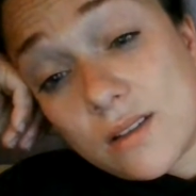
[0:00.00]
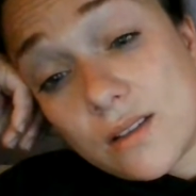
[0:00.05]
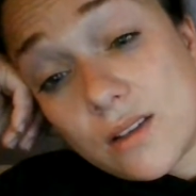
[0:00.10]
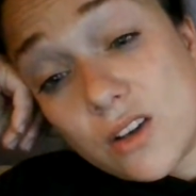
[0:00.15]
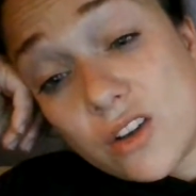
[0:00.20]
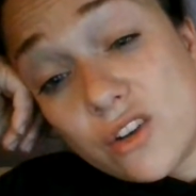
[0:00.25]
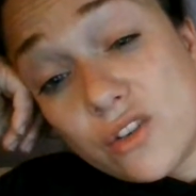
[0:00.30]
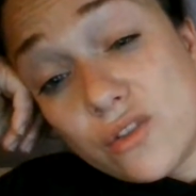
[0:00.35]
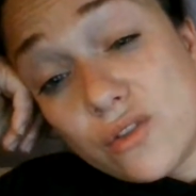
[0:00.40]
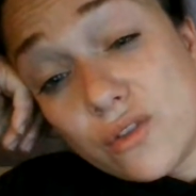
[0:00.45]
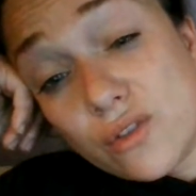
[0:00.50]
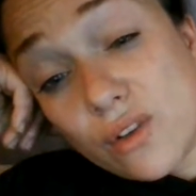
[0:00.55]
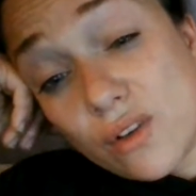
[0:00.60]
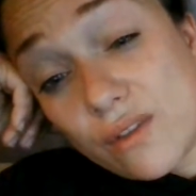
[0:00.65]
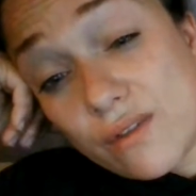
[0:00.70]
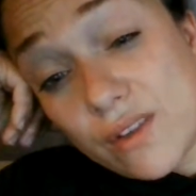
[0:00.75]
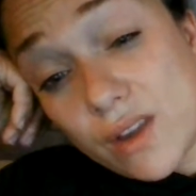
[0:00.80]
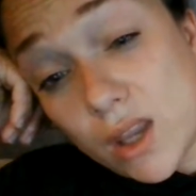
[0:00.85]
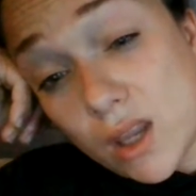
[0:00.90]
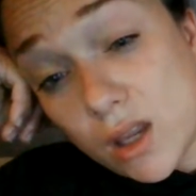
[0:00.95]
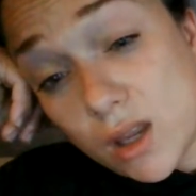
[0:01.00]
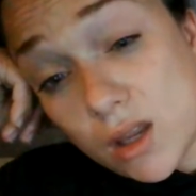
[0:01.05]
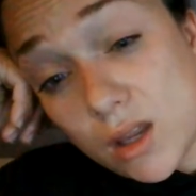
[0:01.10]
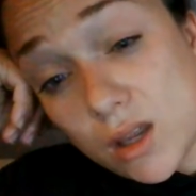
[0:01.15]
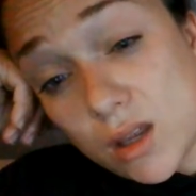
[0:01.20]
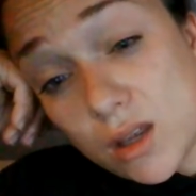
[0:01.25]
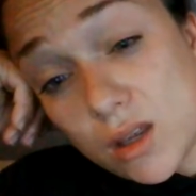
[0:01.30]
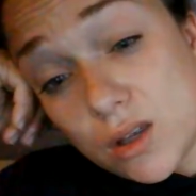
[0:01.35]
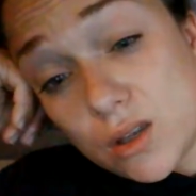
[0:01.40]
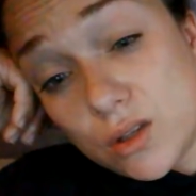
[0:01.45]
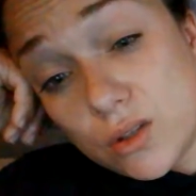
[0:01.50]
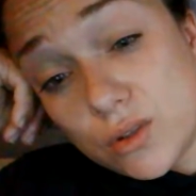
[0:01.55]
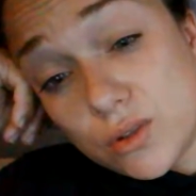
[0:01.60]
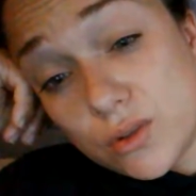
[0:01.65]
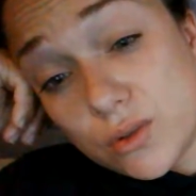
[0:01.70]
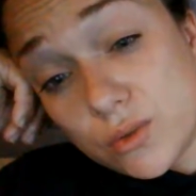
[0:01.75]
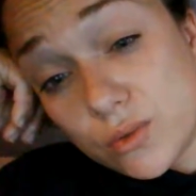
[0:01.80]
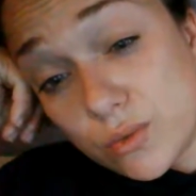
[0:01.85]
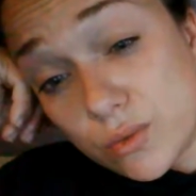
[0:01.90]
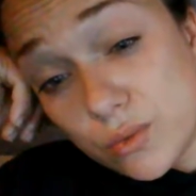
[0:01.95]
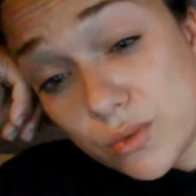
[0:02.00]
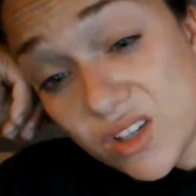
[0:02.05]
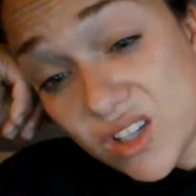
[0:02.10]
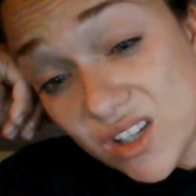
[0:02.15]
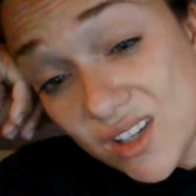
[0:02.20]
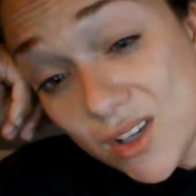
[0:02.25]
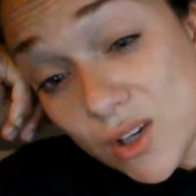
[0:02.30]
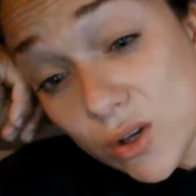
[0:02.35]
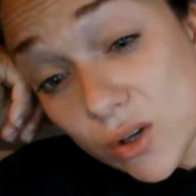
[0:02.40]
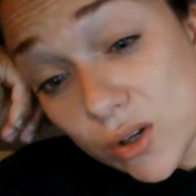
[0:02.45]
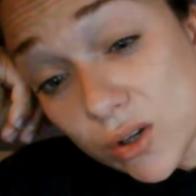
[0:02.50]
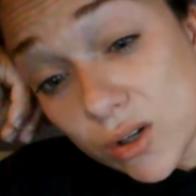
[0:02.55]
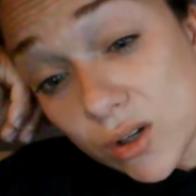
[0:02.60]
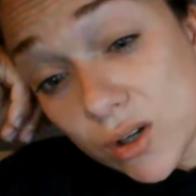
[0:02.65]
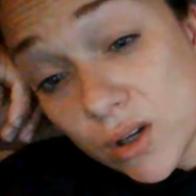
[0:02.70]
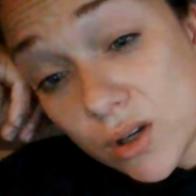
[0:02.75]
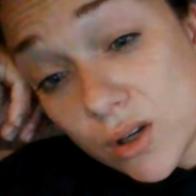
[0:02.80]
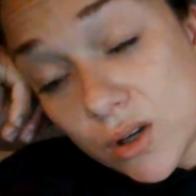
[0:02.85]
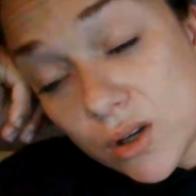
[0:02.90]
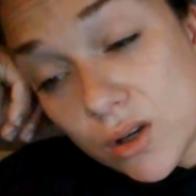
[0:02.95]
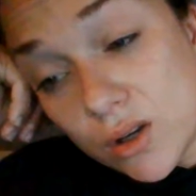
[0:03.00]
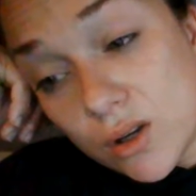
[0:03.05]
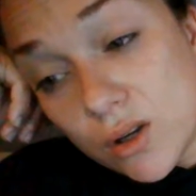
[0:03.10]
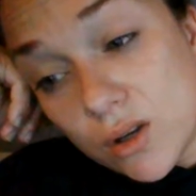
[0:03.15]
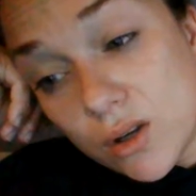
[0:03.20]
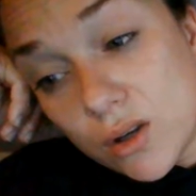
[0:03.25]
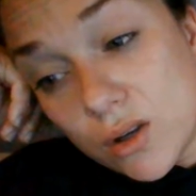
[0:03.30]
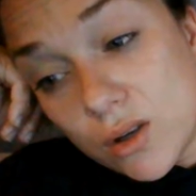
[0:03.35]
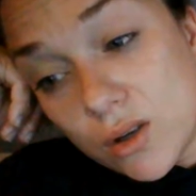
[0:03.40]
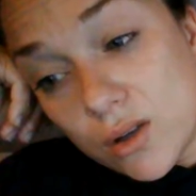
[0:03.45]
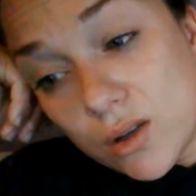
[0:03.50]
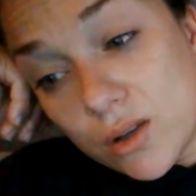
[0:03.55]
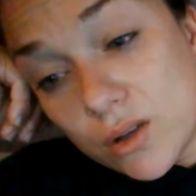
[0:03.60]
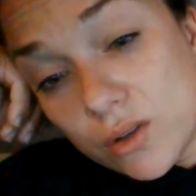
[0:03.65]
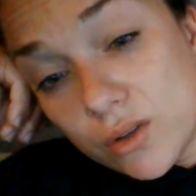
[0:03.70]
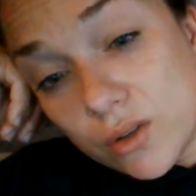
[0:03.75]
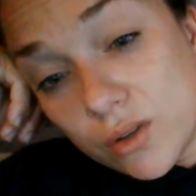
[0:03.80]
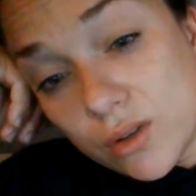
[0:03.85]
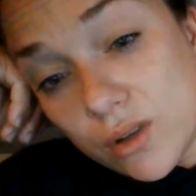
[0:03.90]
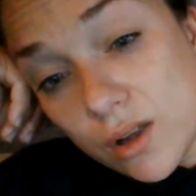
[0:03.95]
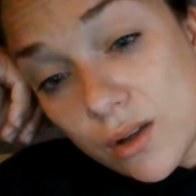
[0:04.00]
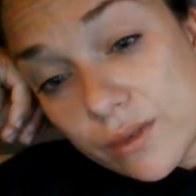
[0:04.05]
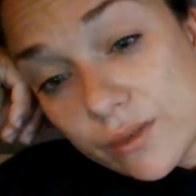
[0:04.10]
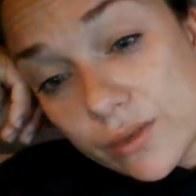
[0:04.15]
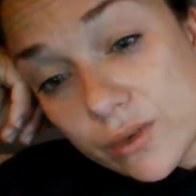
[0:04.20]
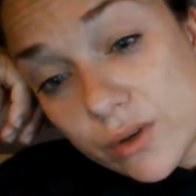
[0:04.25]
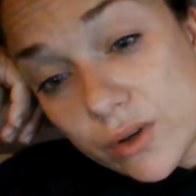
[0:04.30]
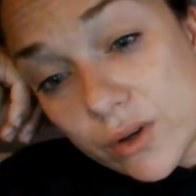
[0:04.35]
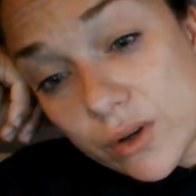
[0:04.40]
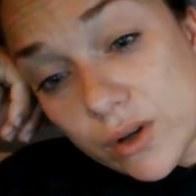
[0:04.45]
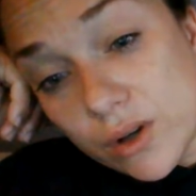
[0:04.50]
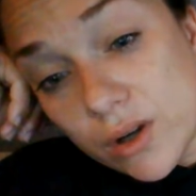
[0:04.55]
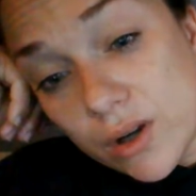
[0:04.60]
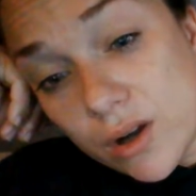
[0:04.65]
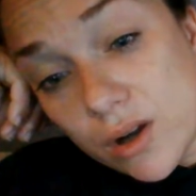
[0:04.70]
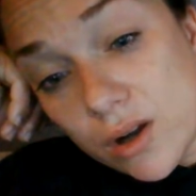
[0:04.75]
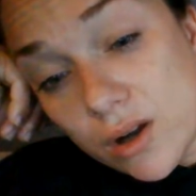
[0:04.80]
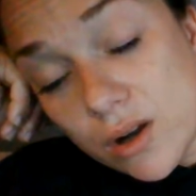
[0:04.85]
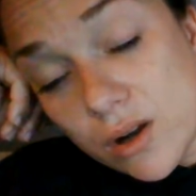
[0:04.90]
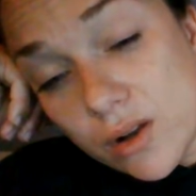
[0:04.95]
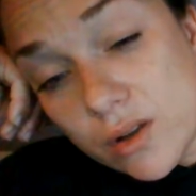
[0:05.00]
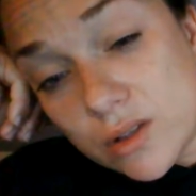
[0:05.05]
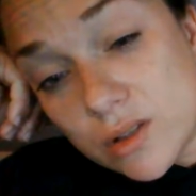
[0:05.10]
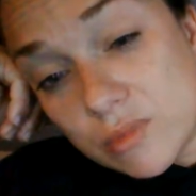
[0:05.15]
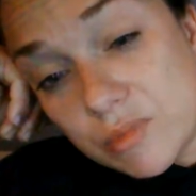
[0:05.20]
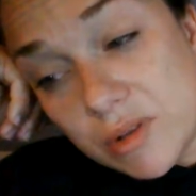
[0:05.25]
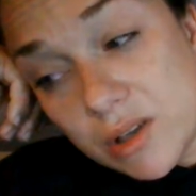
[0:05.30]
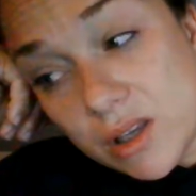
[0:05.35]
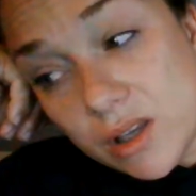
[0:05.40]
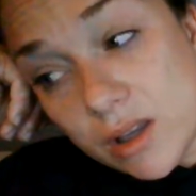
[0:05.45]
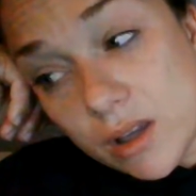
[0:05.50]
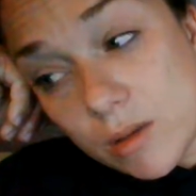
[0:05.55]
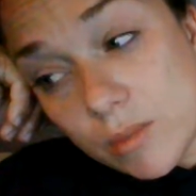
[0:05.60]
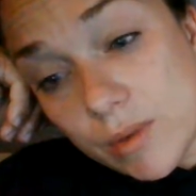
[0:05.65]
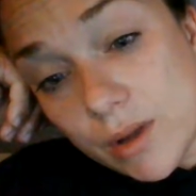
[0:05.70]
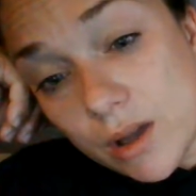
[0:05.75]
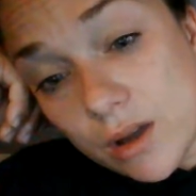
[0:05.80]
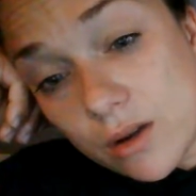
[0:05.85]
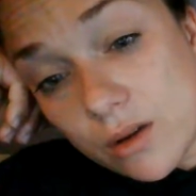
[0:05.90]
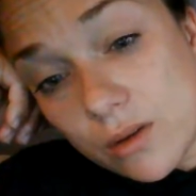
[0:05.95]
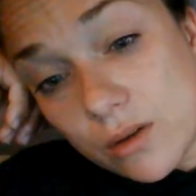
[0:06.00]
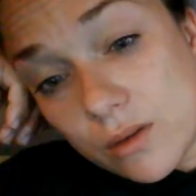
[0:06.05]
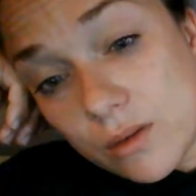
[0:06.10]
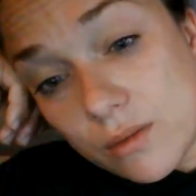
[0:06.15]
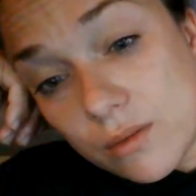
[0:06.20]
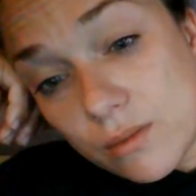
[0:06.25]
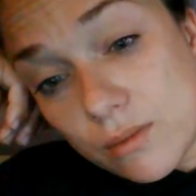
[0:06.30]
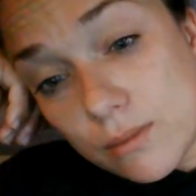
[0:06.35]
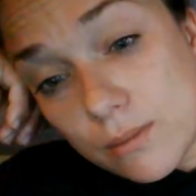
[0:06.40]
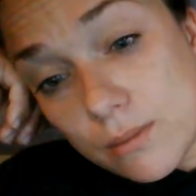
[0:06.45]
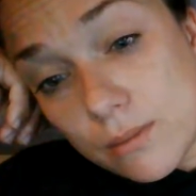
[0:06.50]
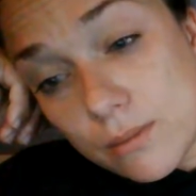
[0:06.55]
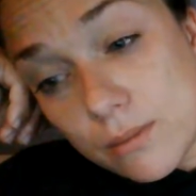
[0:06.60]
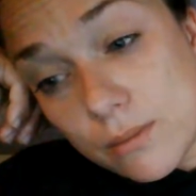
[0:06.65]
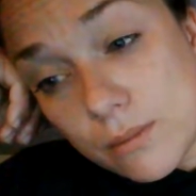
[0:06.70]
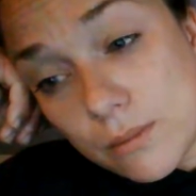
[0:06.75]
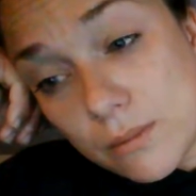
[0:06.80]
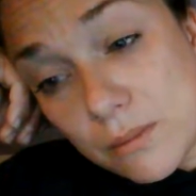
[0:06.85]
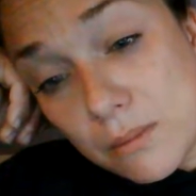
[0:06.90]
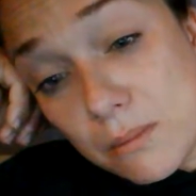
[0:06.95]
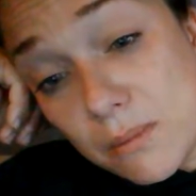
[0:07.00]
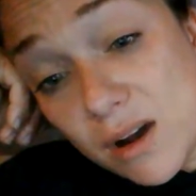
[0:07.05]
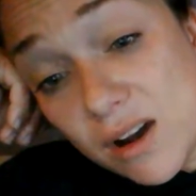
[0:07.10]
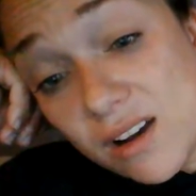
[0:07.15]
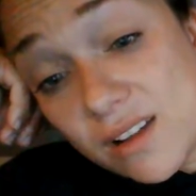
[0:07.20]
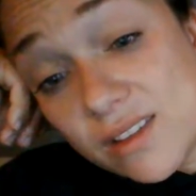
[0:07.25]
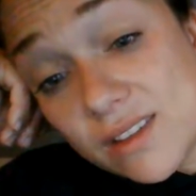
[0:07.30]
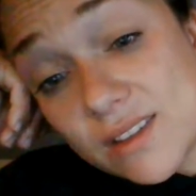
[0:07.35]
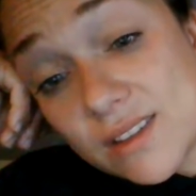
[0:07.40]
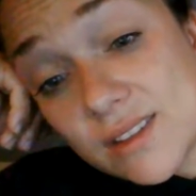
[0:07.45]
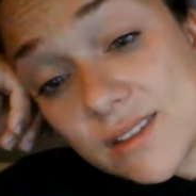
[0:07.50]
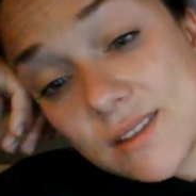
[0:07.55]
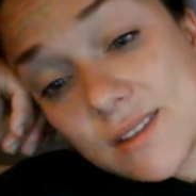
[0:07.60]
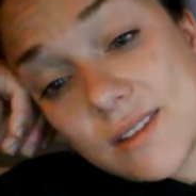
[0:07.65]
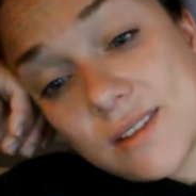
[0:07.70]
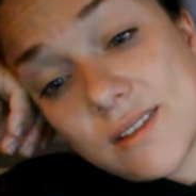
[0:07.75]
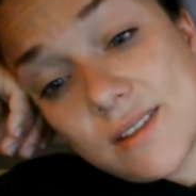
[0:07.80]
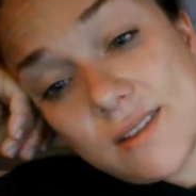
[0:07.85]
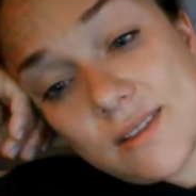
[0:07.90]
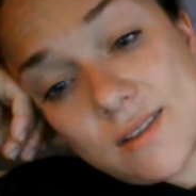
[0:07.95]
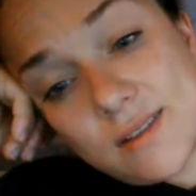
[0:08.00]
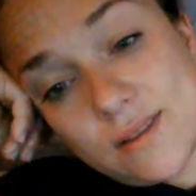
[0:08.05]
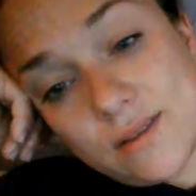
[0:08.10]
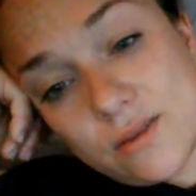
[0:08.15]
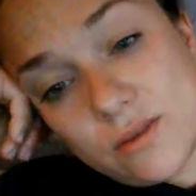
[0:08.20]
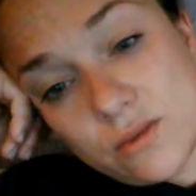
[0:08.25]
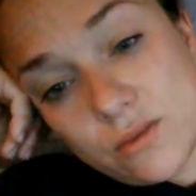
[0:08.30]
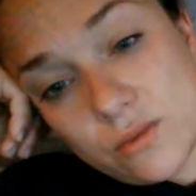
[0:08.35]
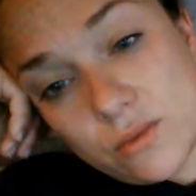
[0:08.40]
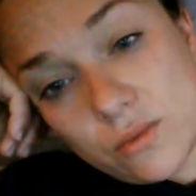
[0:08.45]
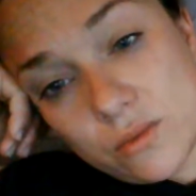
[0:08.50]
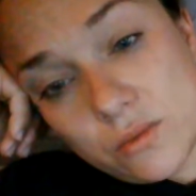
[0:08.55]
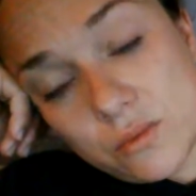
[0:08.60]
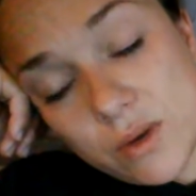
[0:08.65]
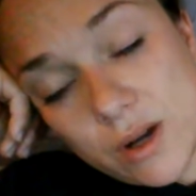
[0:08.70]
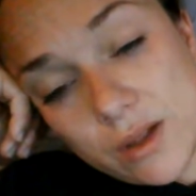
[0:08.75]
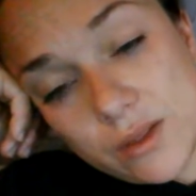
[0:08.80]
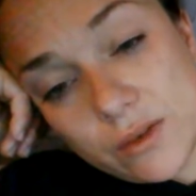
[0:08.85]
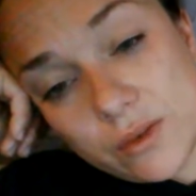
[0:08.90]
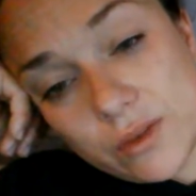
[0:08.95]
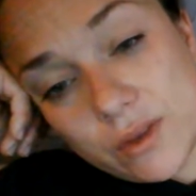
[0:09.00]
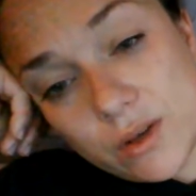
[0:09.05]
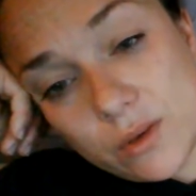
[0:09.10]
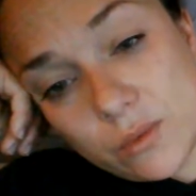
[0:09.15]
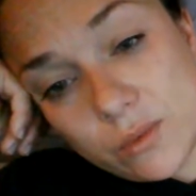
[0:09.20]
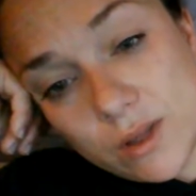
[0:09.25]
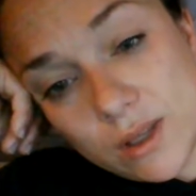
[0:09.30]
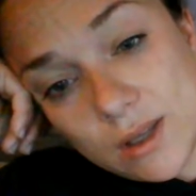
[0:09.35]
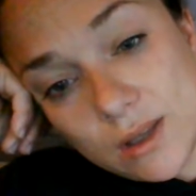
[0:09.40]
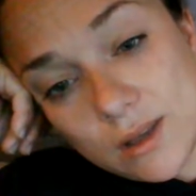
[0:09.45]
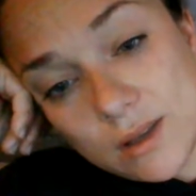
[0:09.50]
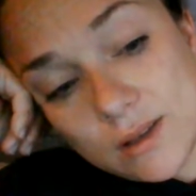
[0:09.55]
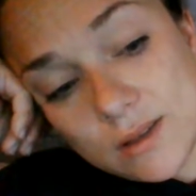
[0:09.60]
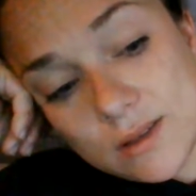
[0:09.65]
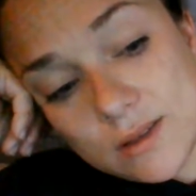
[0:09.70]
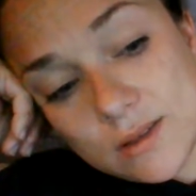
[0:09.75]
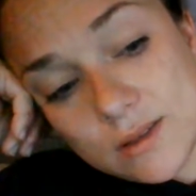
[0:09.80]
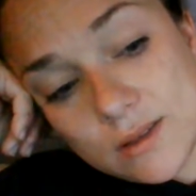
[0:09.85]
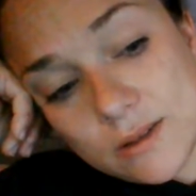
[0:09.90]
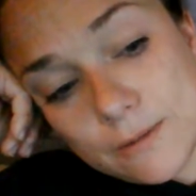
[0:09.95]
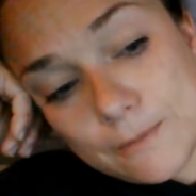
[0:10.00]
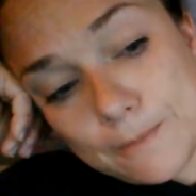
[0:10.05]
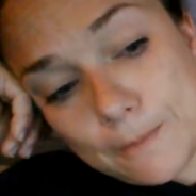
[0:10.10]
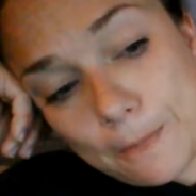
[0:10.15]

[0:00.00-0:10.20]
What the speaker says: unnerving to hear your governor speaking about months rather than weeks.